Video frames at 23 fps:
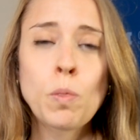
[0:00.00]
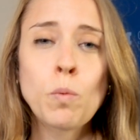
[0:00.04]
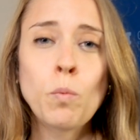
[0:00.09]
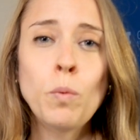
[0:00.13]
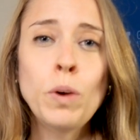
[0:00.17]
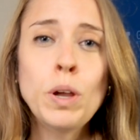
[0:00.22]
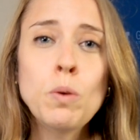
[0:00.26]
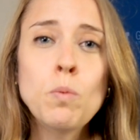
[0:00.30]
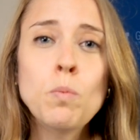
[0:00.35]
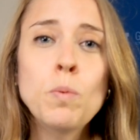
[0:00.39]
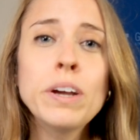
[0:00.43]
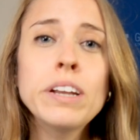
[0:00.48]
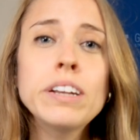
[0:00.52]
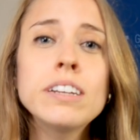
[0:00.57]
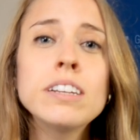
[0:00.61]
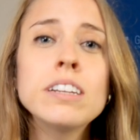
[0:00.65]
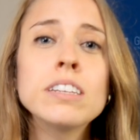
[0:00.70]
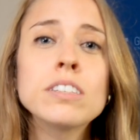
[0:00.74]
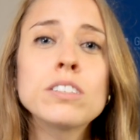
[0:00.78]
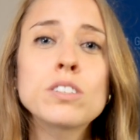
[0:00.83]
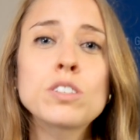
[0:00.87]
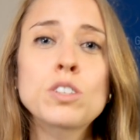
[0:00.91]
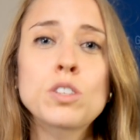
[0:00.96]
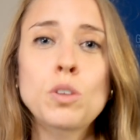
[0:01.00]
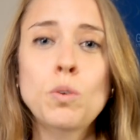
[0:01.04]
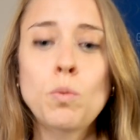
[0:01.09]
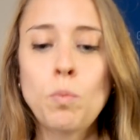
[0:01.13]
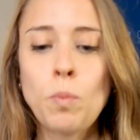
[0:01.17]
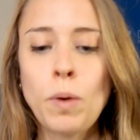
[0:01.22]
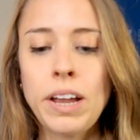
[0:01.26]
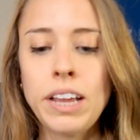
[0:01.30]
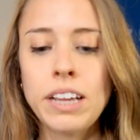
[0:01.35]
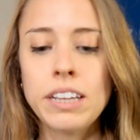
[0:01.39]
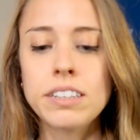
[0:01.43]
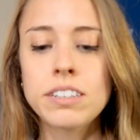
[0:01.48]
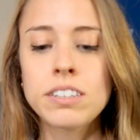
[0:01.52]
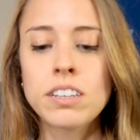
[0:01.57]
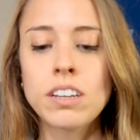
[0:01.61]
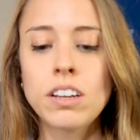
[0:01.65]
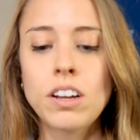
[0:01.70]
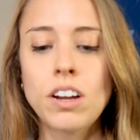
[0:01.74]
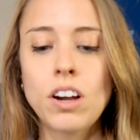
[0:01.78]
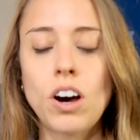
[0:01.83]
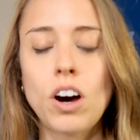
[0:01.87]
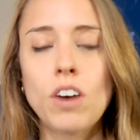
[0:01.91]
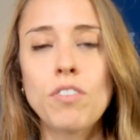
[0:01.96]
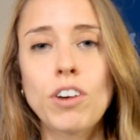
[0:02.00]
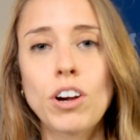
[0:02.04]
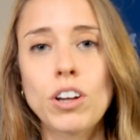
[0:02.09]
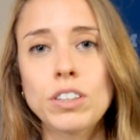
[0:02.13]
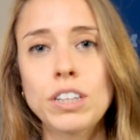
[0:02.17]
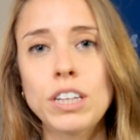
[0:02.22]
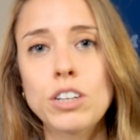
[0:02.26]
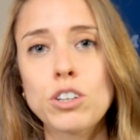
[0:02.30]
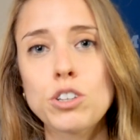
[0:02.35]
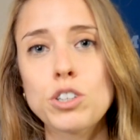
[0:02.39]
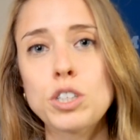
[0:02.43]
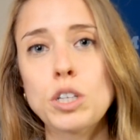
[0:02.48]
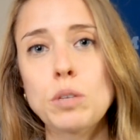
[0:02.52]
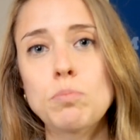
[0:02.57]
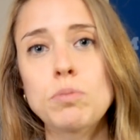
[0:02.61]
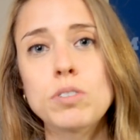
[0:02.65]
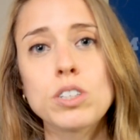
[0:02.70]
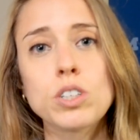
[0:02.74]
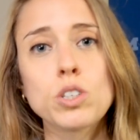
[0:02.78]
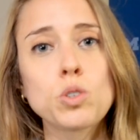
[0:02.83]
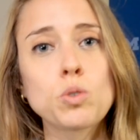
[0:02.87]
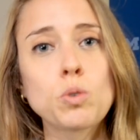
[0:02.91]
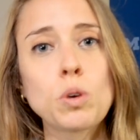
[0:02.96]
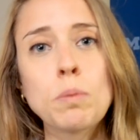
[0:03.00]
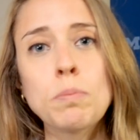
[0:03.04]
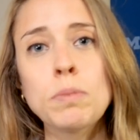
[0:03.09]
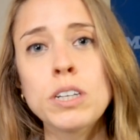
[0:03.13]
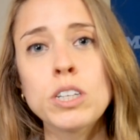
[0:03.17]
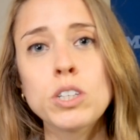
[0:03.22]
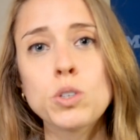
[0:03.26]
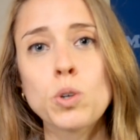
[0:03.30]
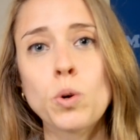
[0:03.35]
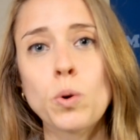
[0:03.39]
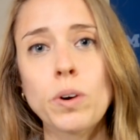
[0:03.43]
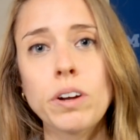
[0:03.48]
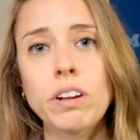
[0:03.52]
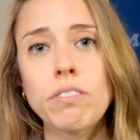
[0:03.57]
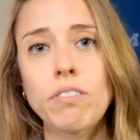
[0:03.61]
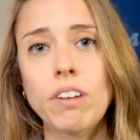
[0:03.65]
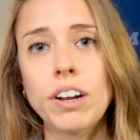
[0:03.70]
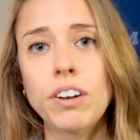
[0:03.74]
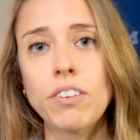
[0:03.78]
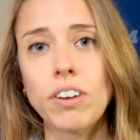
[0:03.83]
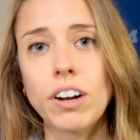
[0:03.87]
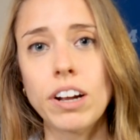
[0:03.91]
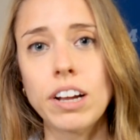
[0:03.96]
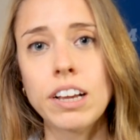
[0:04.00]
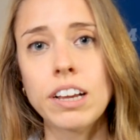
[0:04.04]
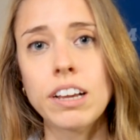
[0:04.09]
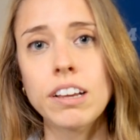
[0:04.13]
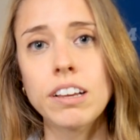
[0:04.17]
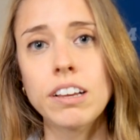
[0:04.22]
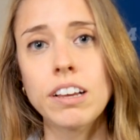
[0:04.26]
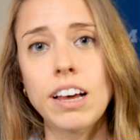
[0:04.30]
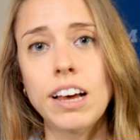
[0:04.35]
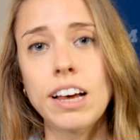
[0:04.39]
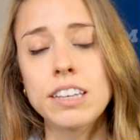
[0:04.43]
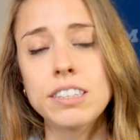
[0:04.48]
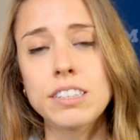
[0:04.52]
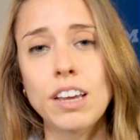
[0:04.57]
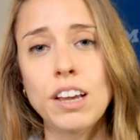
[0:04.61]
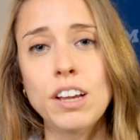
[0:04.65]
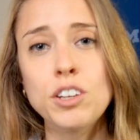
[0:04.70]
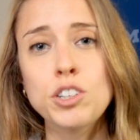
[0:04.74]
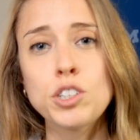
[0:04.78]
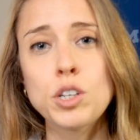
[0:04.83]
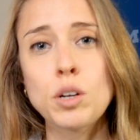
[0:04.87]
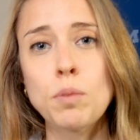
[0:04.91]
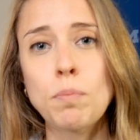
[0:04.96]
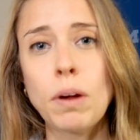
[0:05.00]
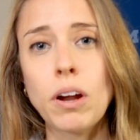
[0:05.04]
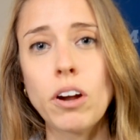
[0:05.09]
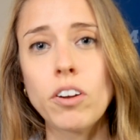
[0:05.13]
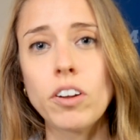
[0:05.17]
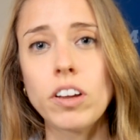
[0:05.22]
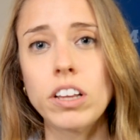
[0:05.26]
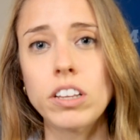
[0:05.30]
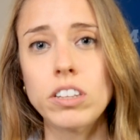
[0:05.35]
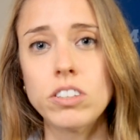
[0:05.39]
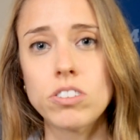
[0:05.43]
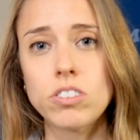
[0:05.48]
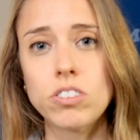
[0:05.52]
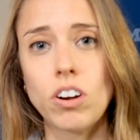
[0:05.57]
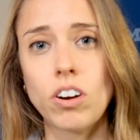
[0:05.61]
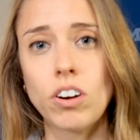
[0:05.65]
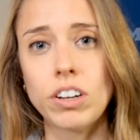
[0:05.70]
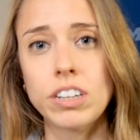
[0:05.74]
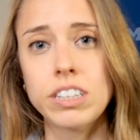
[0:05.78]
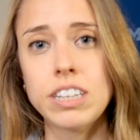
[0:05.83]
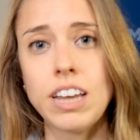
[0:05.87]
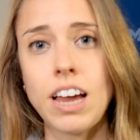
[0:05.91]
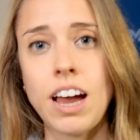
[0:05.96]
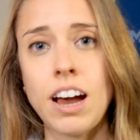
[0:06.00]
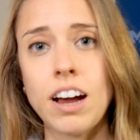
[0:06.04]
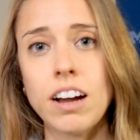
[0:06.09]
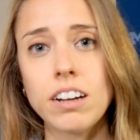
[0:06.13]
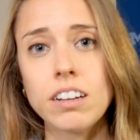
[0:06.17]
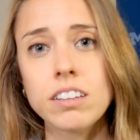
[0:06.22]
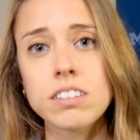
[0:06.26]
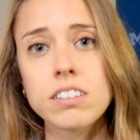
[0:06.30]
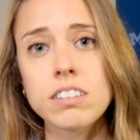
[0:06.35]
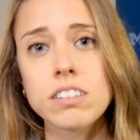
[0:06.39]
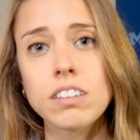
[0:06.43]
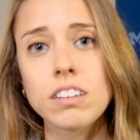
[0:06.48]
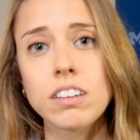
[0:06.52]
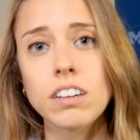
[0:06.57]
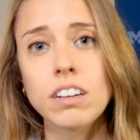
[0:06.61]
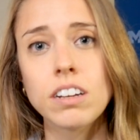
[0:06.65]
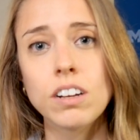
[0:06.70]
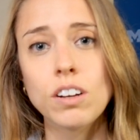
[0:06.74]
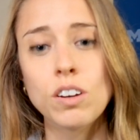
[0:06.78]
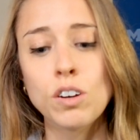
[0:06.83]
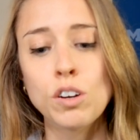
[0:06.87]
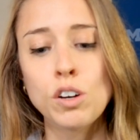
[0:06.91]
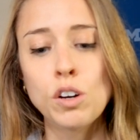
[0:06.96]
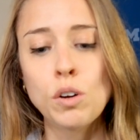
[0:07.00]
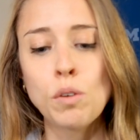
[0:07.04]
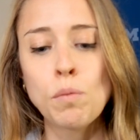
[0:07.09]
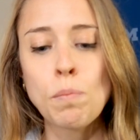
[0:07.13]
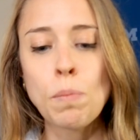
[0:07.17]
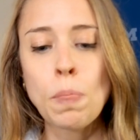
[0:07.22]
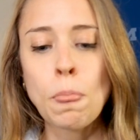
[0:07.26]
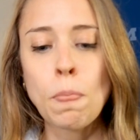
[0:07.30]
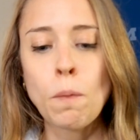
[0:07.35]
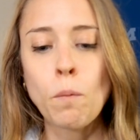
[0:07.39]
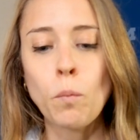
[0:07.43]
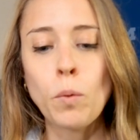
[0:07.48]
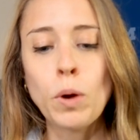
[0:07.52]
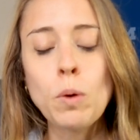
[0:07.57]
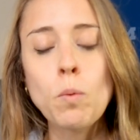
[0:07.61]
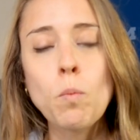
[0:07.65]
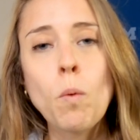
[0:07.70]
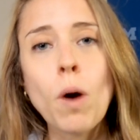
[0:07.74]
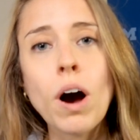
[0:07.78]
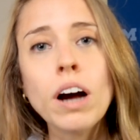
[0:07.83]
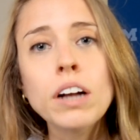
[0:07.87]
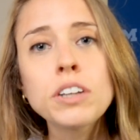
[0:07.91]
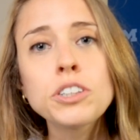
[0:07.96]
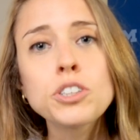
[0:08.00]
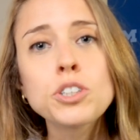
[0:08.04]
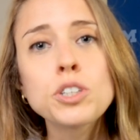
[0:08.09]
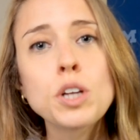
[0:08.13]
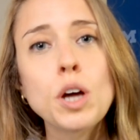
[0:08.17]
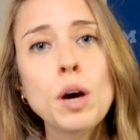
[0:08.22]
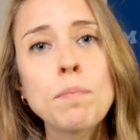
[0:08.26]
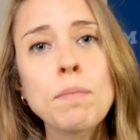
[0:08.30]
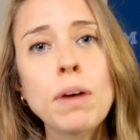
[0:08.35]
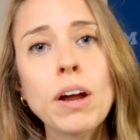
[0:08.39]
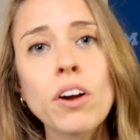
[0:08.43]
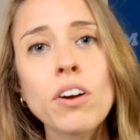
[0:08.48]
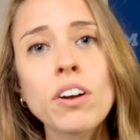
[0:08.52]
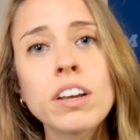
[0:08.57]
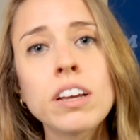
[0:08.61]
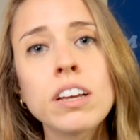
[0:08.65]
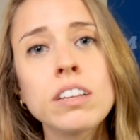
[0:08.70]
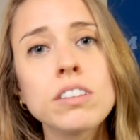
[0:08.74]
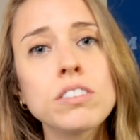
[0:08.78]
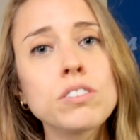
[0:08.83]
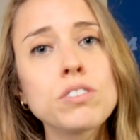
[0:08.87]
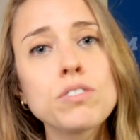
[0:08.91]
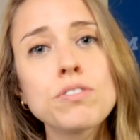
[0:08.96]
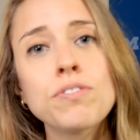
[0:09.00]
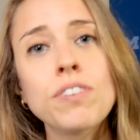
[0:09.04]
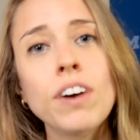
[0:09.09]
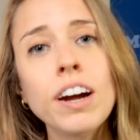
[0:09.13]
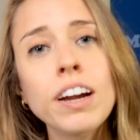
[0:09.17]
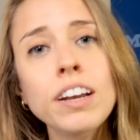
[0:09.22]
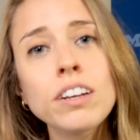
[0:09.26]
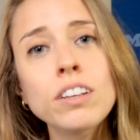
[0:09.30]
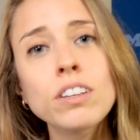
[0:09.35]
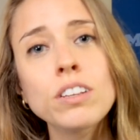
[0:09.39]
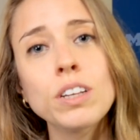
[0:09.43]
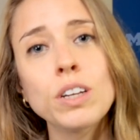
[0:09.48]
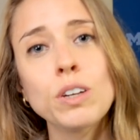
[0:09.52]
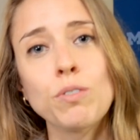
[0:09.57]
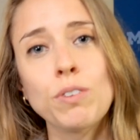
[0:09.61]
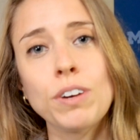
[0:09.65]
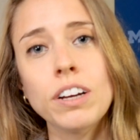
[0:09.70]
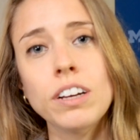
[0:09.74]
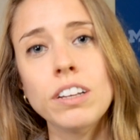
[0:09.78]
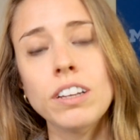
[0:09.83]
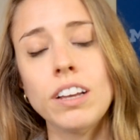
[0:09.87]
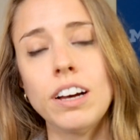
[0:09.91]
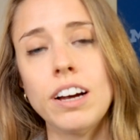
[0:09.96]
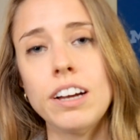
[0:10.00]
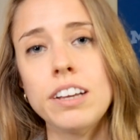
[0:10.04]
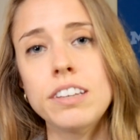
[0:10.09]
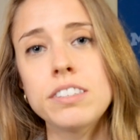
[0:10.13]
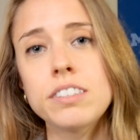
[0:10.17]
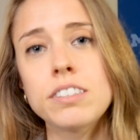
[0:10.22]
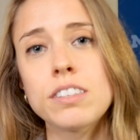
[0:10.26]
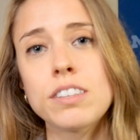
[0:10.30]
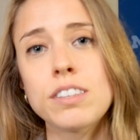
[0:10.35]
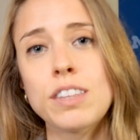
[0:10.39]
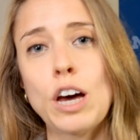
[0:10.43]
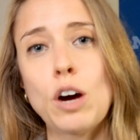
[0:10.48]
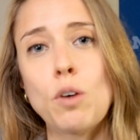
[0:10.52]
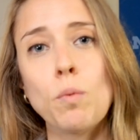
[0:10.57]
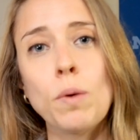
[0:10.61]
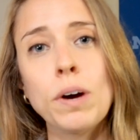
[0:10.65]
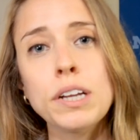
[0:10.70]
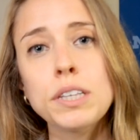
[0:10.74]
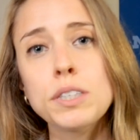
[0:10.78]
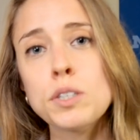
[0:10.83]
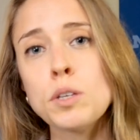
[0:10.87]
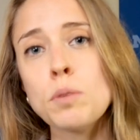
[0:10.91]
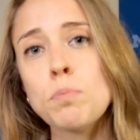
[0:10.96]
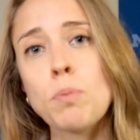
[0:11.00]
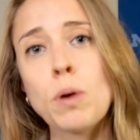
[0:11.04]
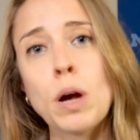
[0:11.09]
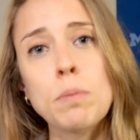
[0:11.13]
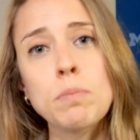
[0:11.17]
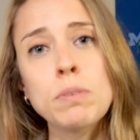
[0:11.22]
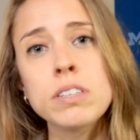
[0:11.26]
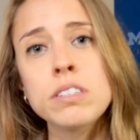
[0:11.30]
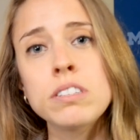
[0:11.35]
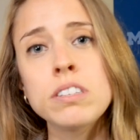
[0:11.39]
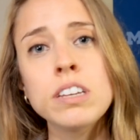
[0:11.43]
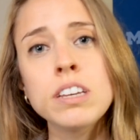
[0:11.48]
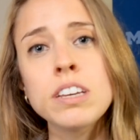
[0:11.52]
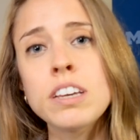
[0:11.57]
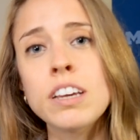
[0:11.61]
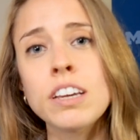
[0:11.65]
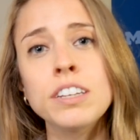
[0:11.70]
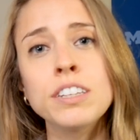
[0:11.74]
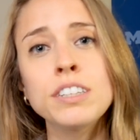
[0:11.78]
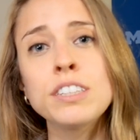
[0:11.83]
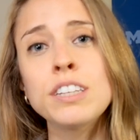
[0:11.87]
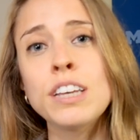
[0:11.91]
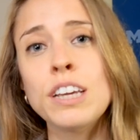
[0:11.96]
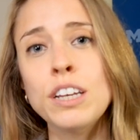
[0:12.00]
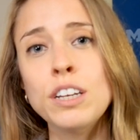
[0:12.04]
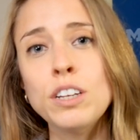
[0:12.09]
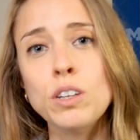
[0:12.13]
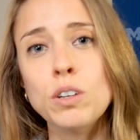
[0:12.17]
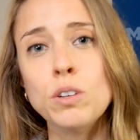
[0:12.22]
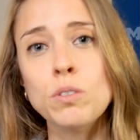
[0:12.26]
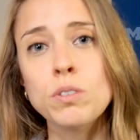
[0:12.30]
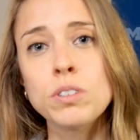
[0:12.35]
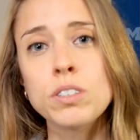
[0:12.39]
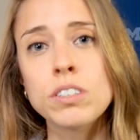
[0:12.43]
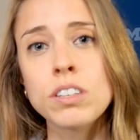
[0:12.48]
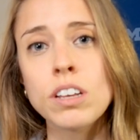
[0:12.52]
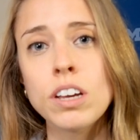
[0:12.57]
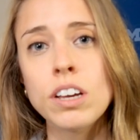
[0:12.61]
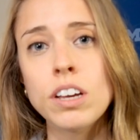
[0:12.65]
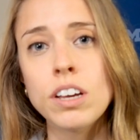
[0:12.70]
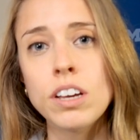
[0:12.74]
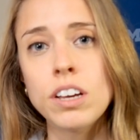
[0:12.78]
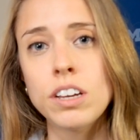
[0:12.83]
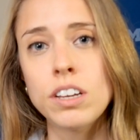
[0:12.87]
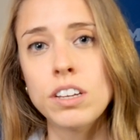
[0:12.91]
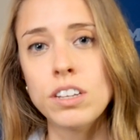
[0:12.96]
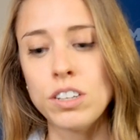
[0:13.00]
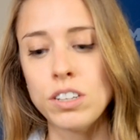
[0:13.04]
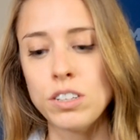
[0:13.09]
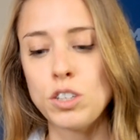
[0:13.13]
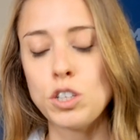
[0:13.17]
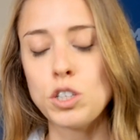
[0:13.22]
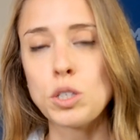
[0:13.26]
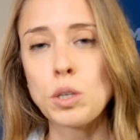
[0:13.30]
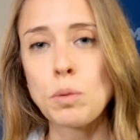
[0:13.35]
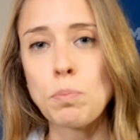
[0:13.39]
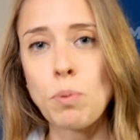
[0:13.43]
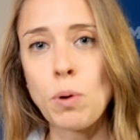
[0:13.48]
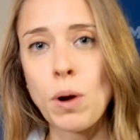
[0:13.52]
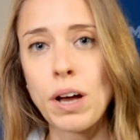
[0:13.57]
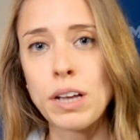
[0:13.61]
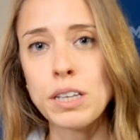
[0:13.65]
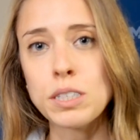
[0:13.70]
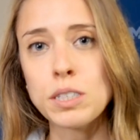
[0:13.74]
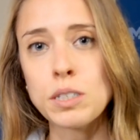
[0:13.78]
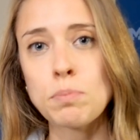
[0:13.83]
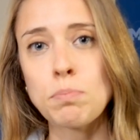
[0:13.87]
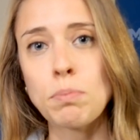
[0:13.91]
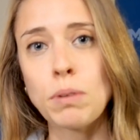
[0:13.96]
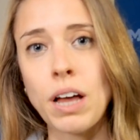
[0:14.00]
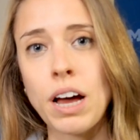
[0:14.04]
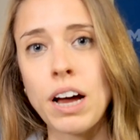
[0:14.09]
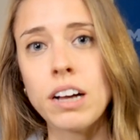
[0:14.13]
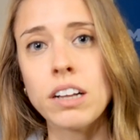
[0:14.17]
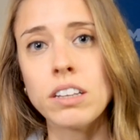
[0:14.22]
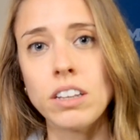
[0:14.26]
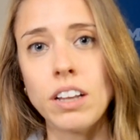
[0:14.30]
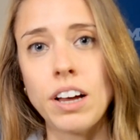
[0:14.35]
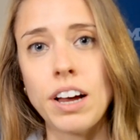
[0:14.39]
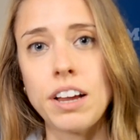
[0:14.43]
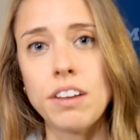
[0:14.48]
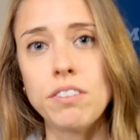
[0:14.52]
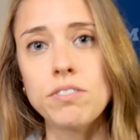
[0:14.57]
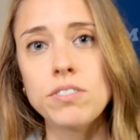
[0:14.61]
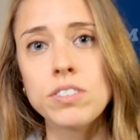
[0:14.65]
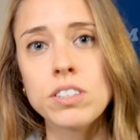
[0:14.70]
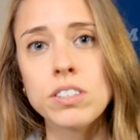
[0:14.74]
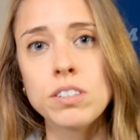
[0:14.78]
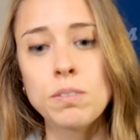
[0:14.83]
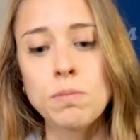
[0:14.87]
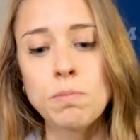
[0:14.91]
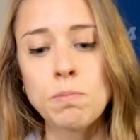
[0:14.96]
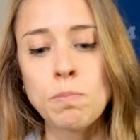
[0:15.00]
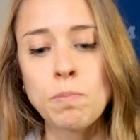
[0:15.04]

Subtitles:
We witnessed the weight of our leadership's discriminatory rhetoric as Asian Americans are attacked. We watched Americans finally realize that white supremacy continues to suppress Black lives.